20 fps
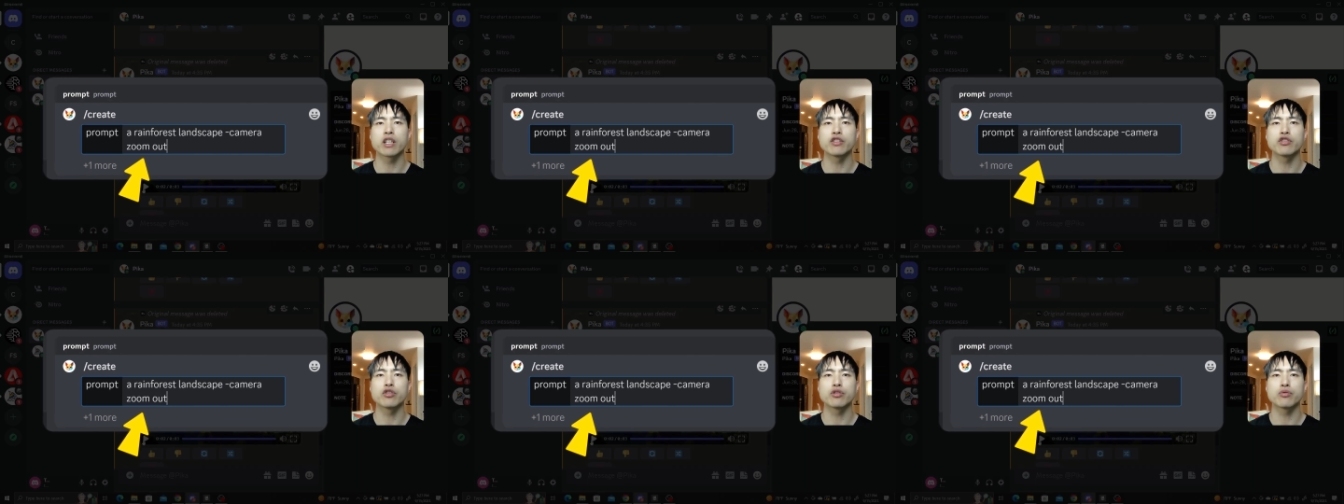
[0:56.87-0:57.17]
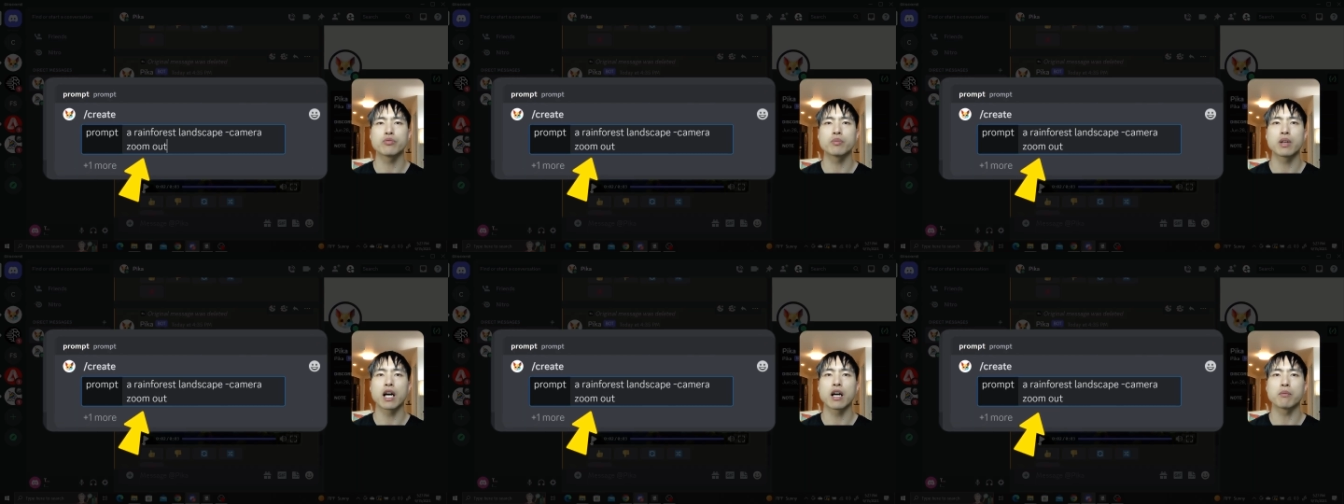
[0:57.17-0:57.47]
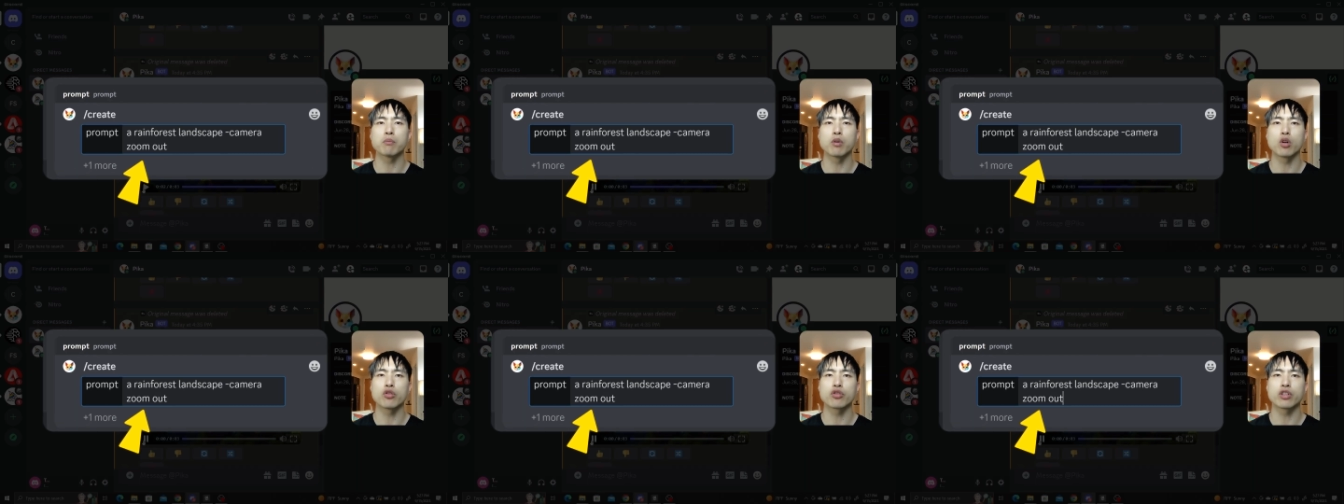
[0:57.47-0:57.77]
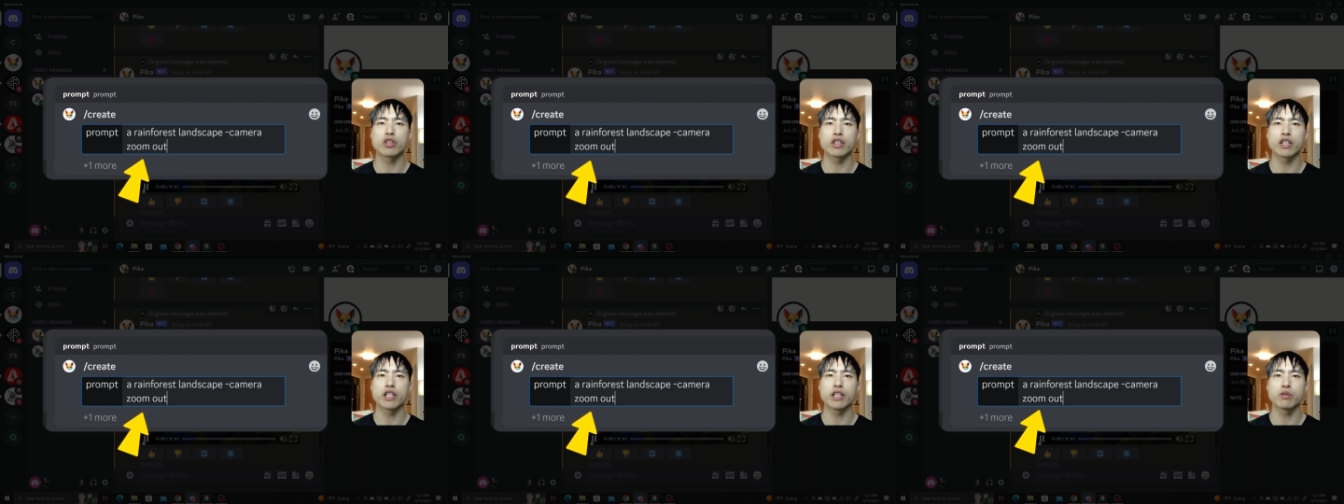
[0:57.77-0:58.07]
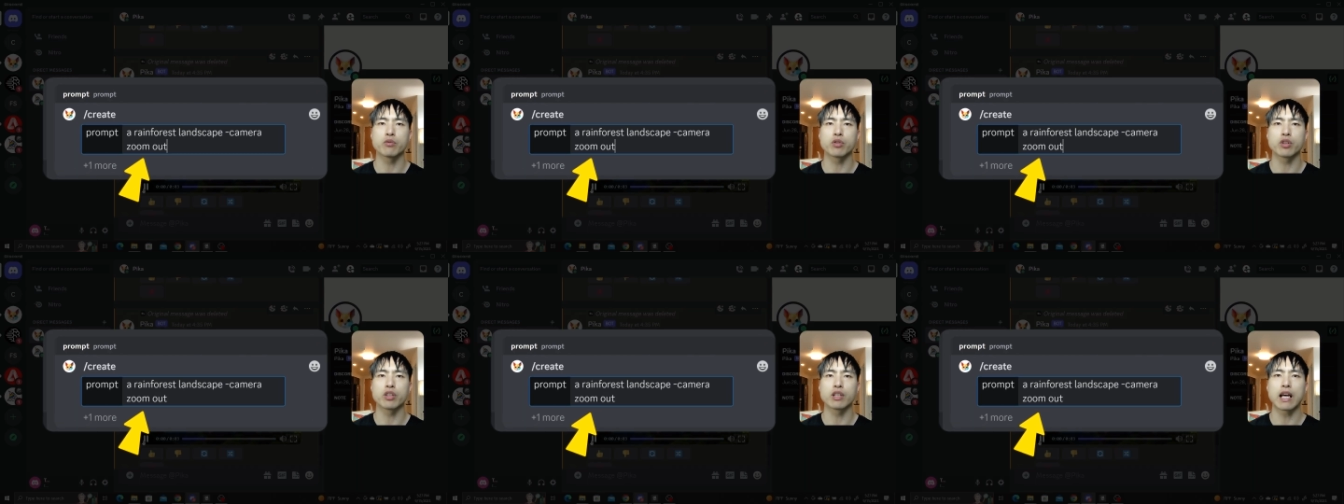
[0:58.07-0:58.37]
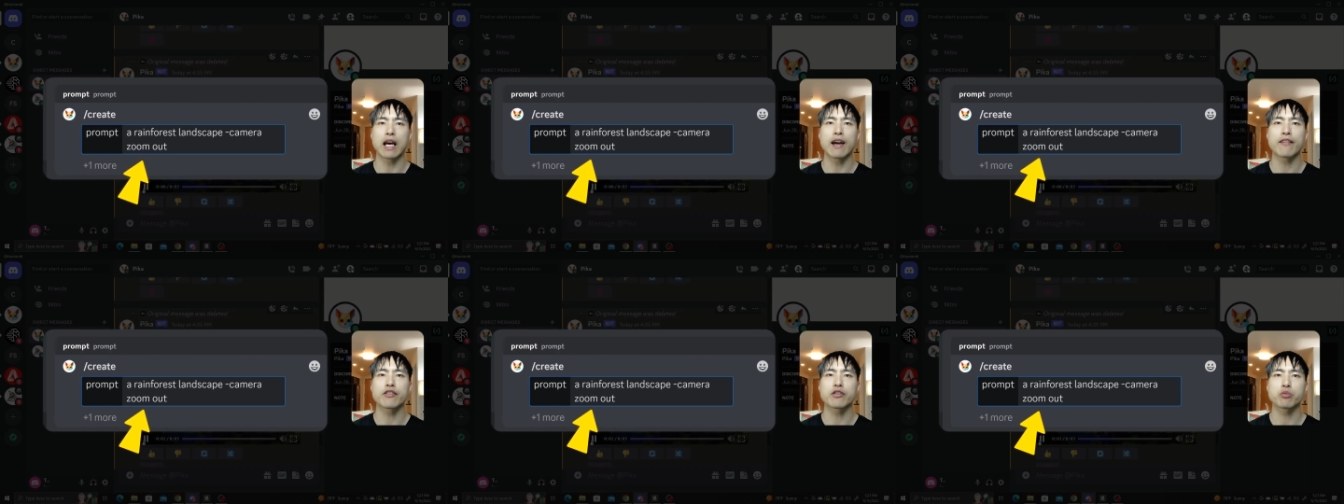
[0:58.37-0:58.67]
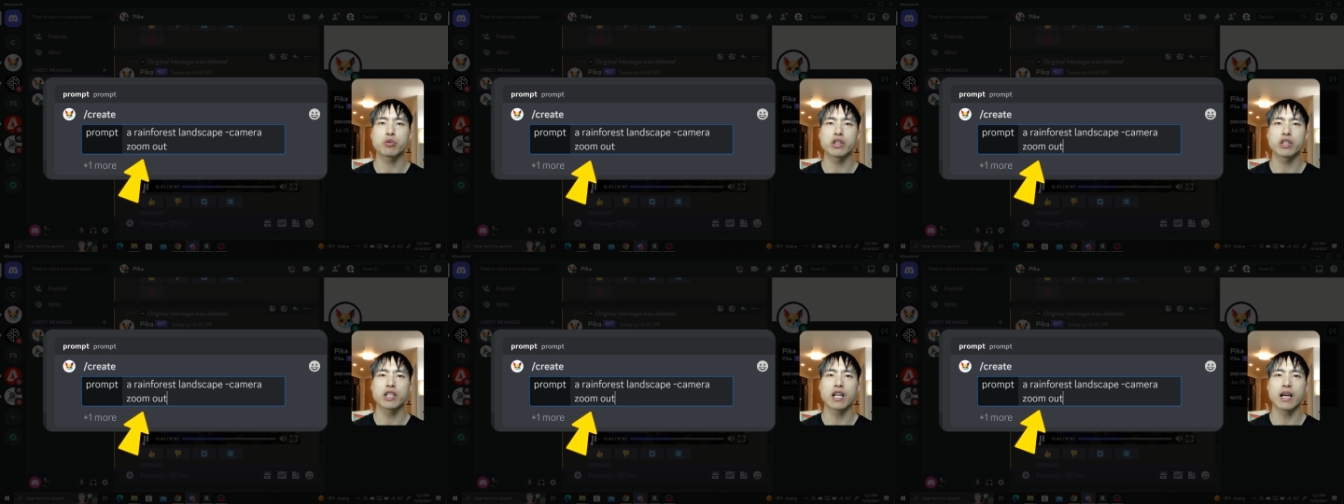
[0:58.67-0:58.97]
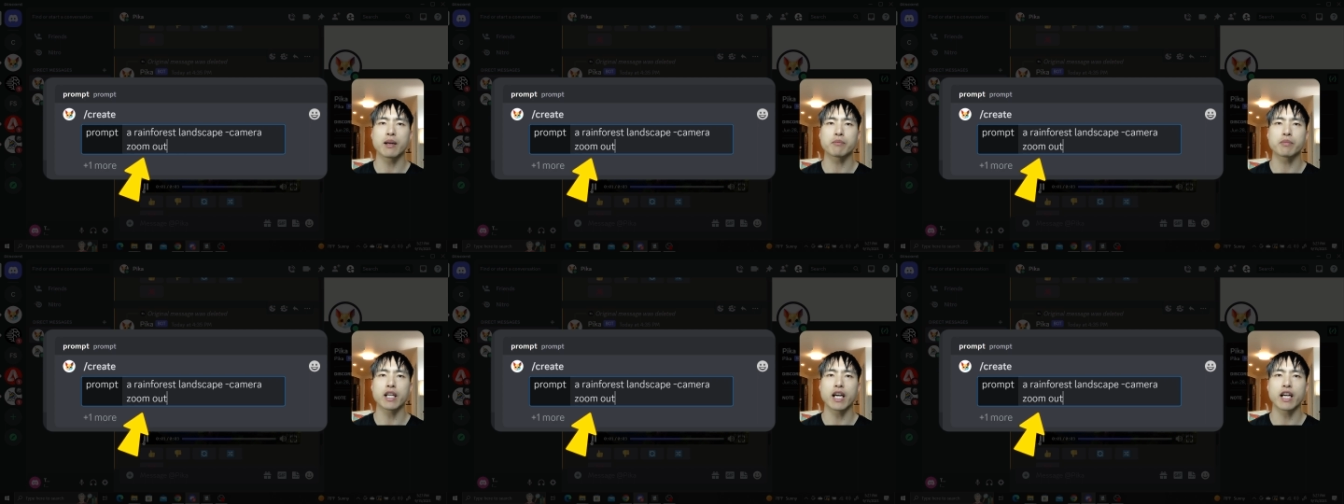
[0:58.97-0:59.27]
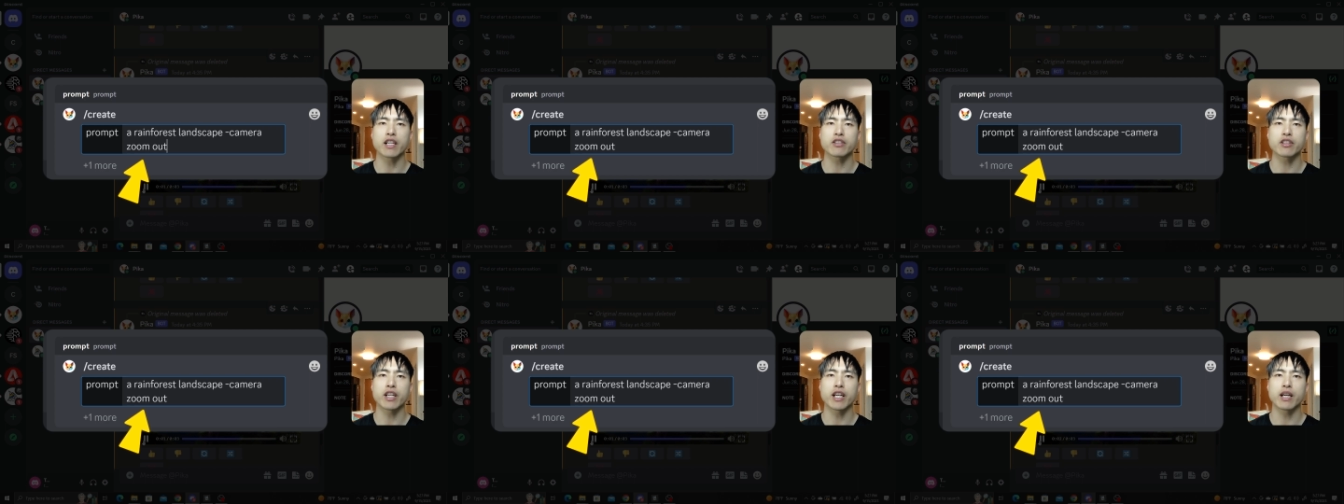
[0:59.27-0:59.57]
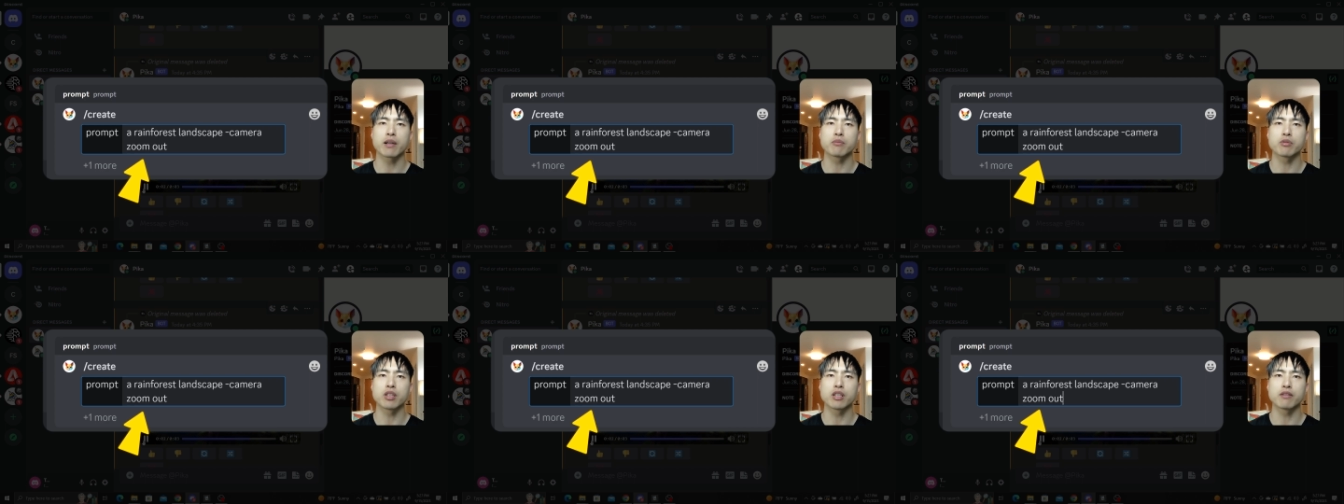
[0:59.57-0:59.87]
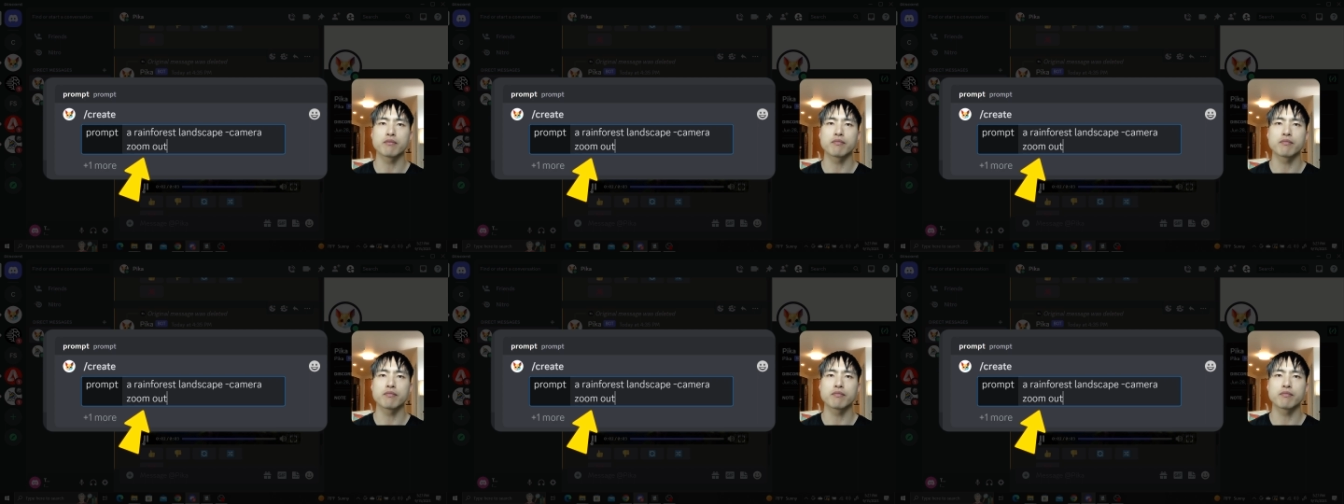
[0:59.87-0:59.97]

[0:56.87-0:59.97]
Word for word: the zoom out motion keyword after we type dash camera.